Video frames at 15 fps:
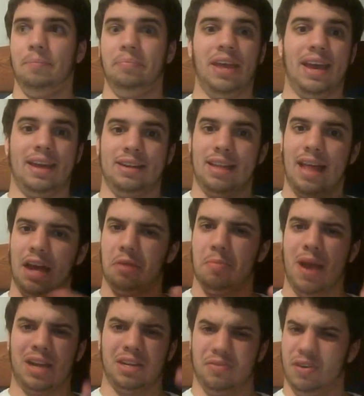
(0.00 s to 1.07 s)
They had a ladder
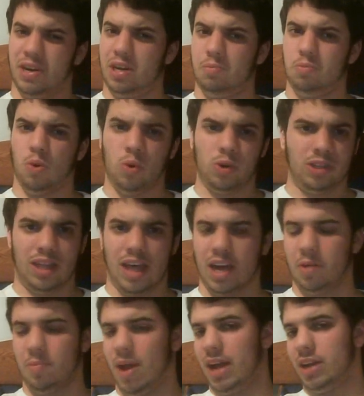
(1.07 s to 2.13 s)
match, a very important
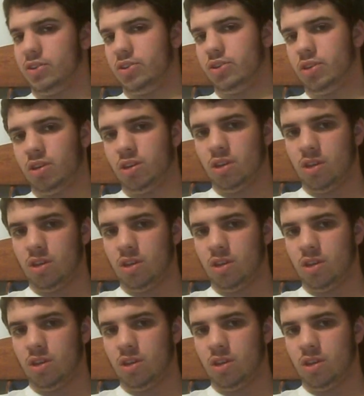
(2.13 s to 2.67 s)
ladder match,